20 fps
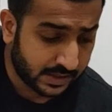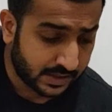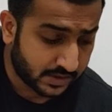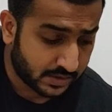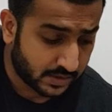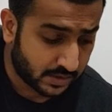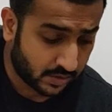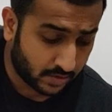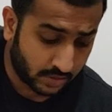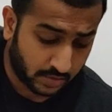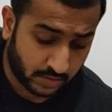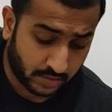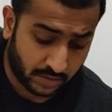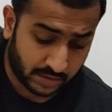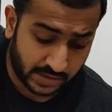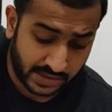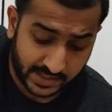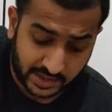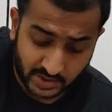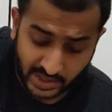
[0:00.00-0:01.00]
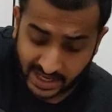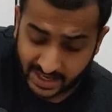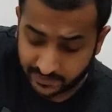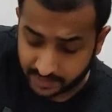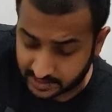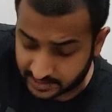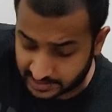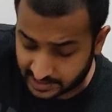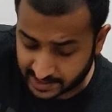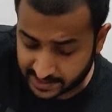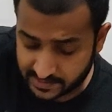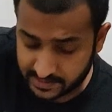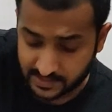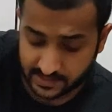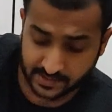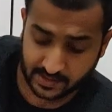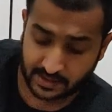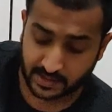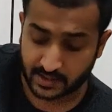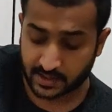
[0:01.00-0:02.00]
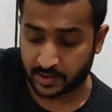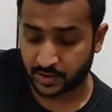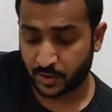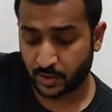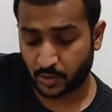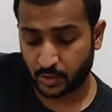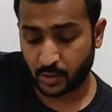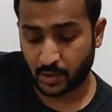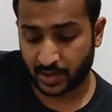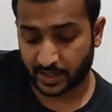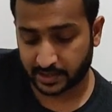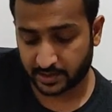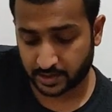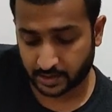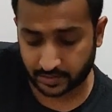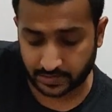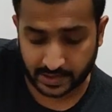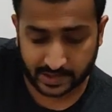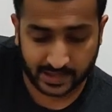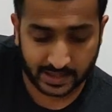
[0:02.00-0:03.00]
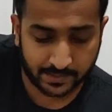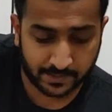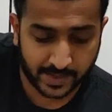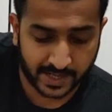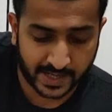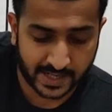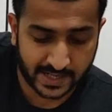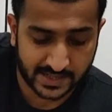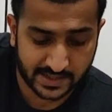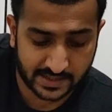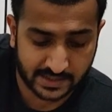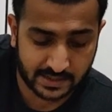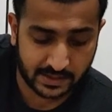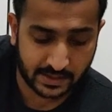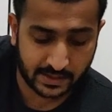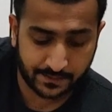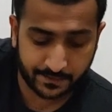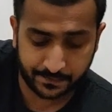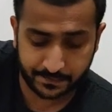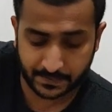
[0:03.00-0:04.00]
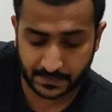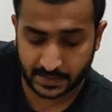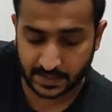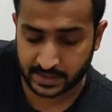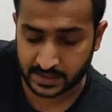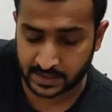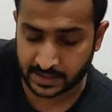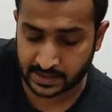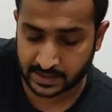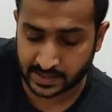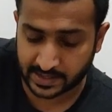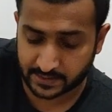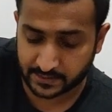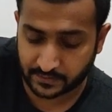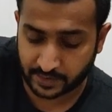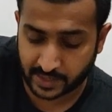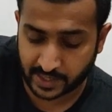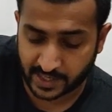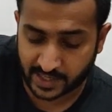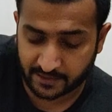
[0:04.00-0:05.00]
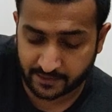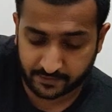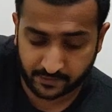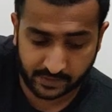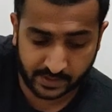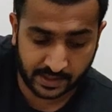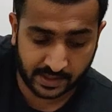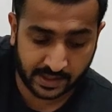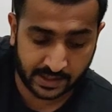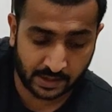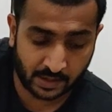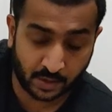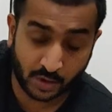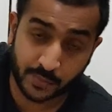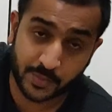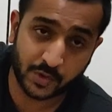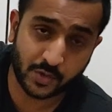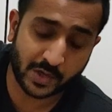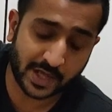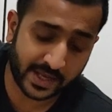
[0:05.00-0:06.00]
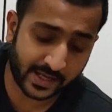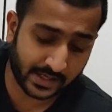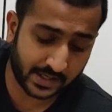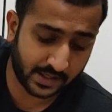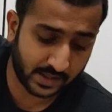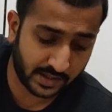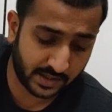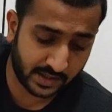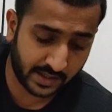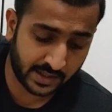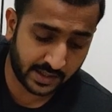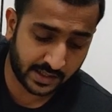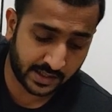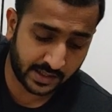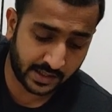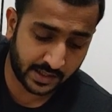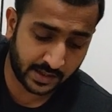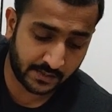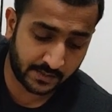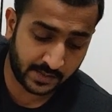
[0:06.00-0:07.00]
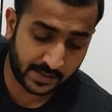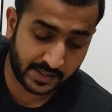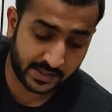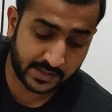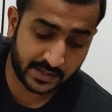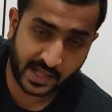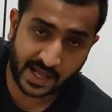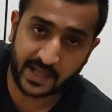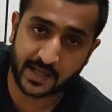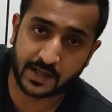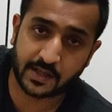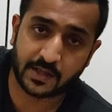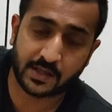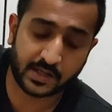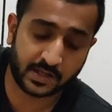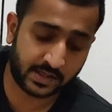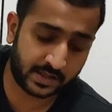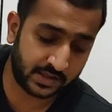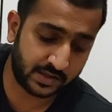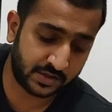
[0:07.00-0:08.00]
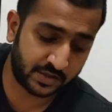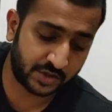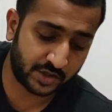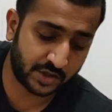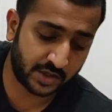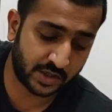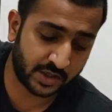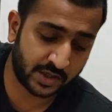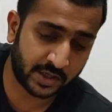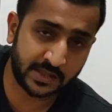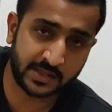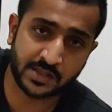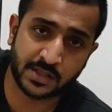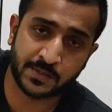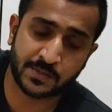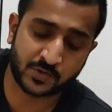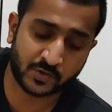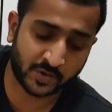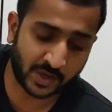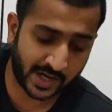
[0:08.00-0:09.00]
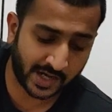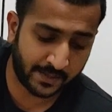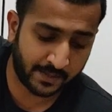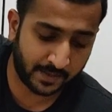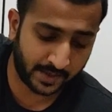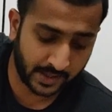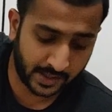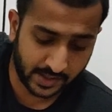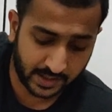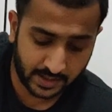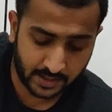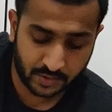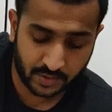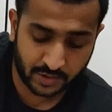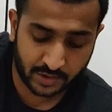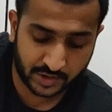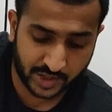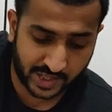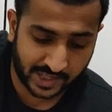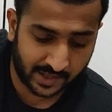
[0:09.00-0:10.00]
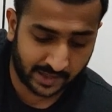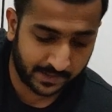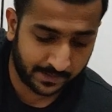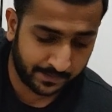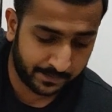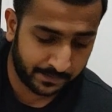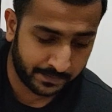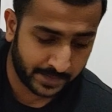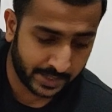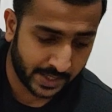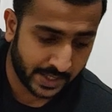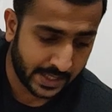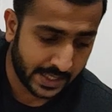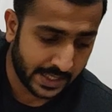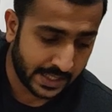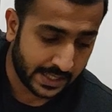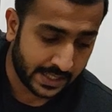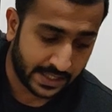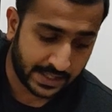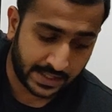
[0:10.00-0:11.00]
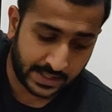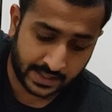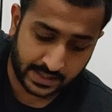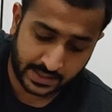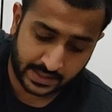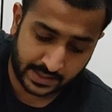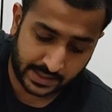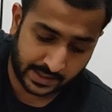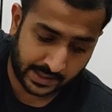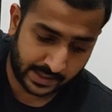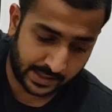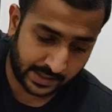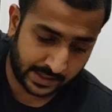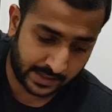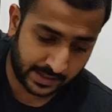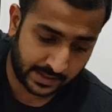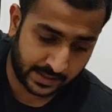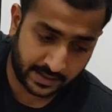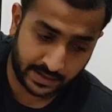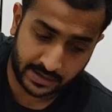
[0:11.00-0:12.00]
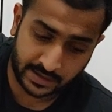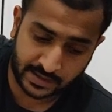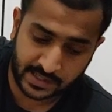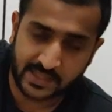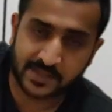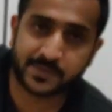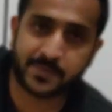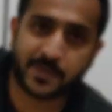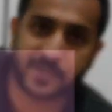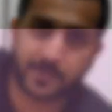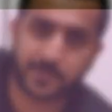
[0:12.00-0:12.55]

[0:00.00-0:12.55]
So there you have it, guys. These are the two Hunter Cricket bats that we have. I hope you like it, and please like and share and subscribe to the channel, and that's